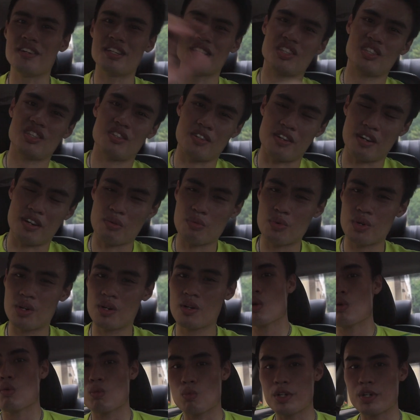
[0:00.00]
the steering
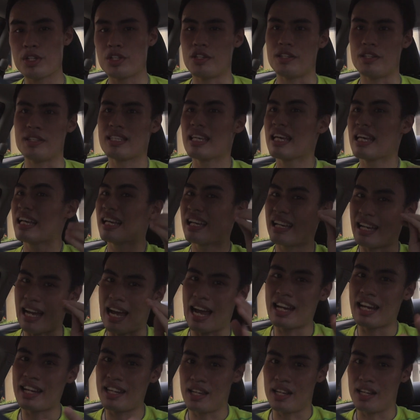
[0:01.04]
wheel, which is
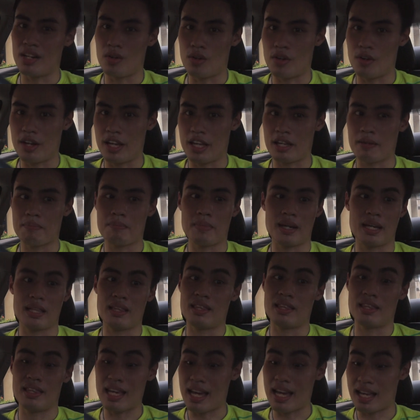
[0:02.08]
kind of annoying, but
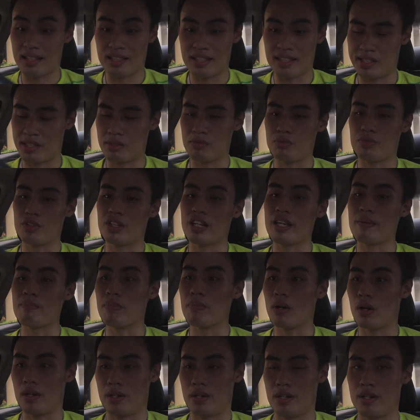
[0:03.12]
that doesn't really
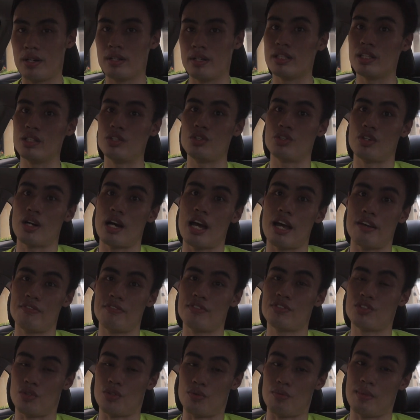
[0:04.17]
bother the
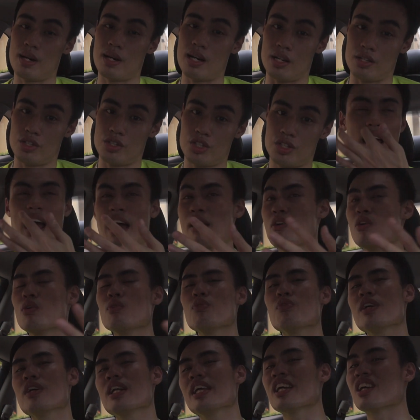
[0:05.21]
drive so much. I
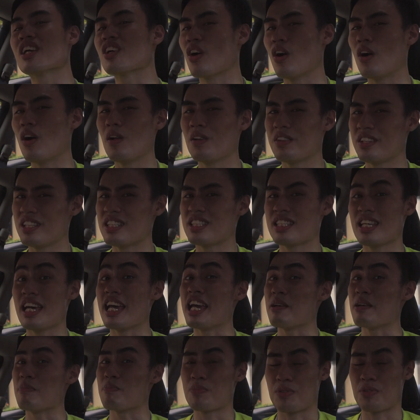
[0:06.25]
don't really call this
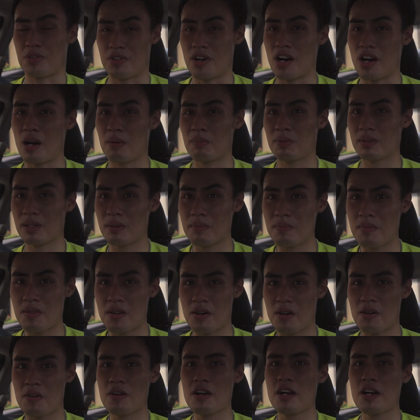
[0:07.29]
a problem
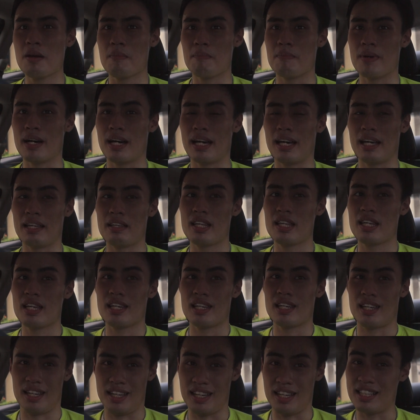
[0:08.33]
though, but
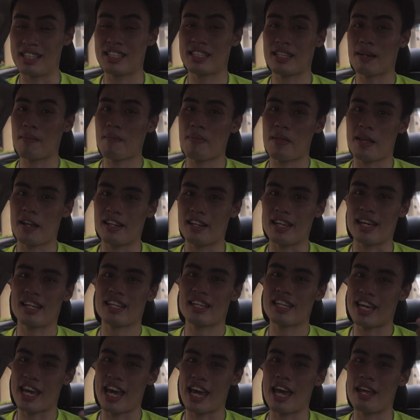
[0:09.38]
it is something
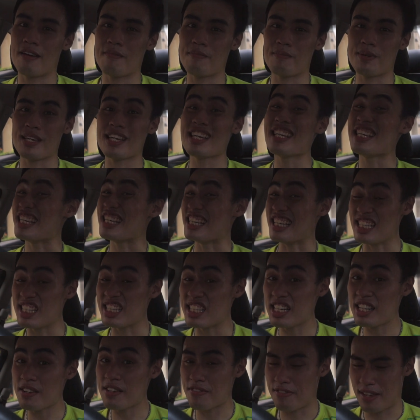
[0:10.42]
that can be
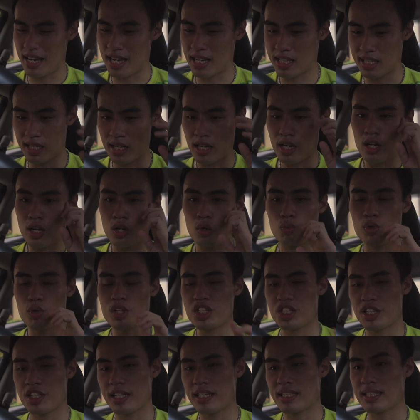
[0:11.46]
easily fixed,
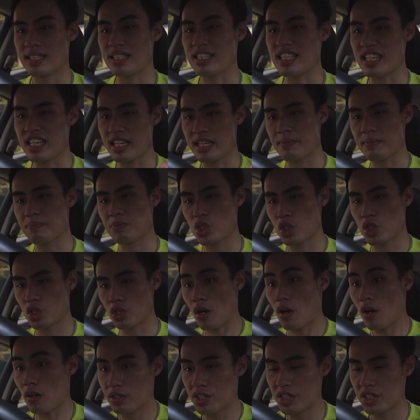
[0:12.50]
which is the
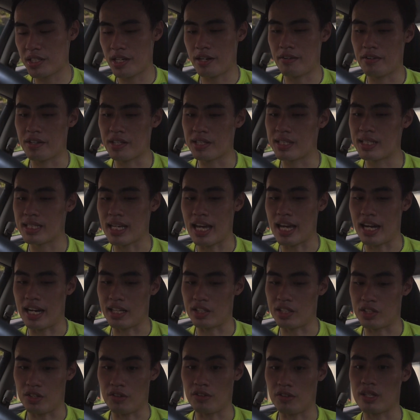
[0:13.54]
stock steering
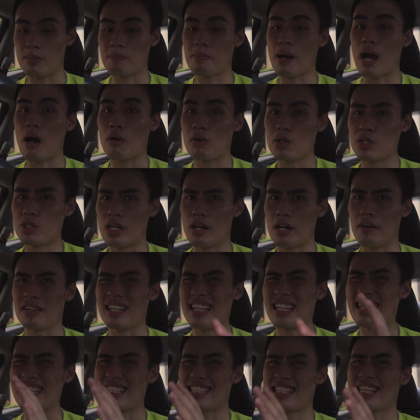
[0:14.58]
settings. The power steering
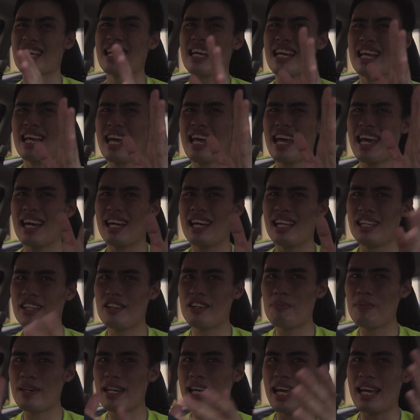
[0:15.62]
is a
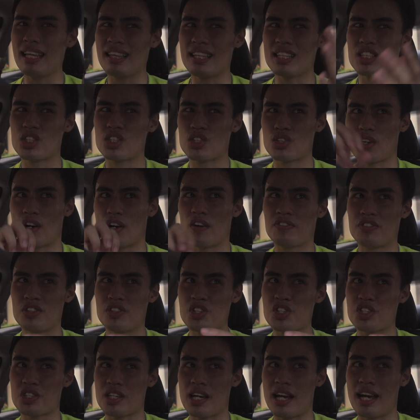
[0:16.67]
little bit at the
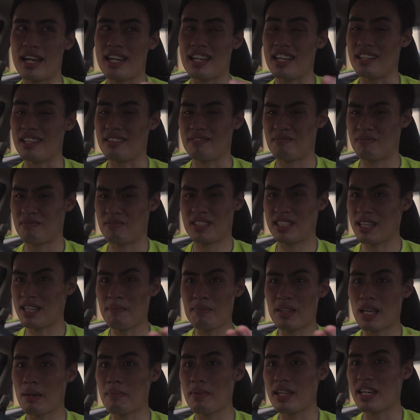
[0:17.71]
softer side.
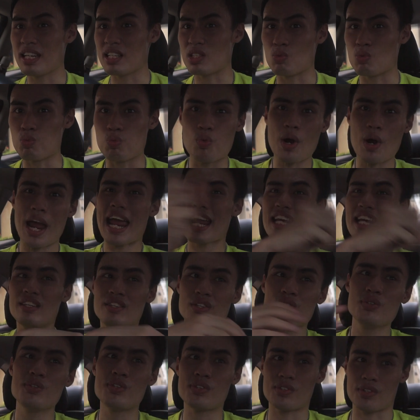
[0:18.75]
Sometimes it is way
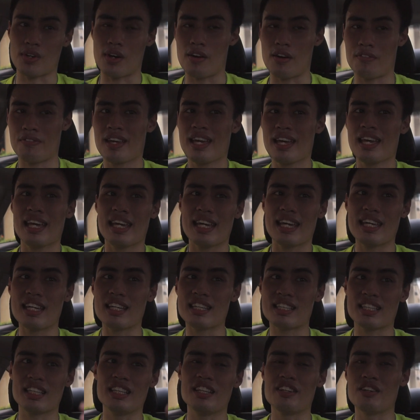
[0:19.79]
too soft. It
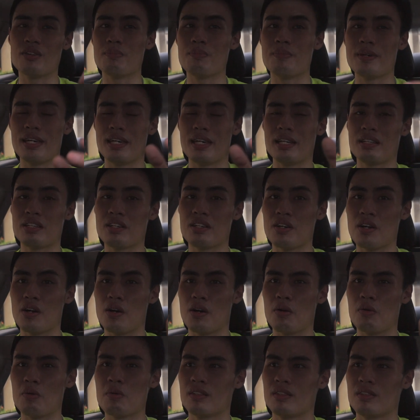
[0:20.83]
is a little bit, you
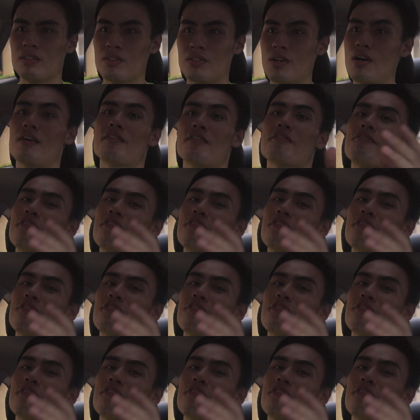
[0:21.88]
know, not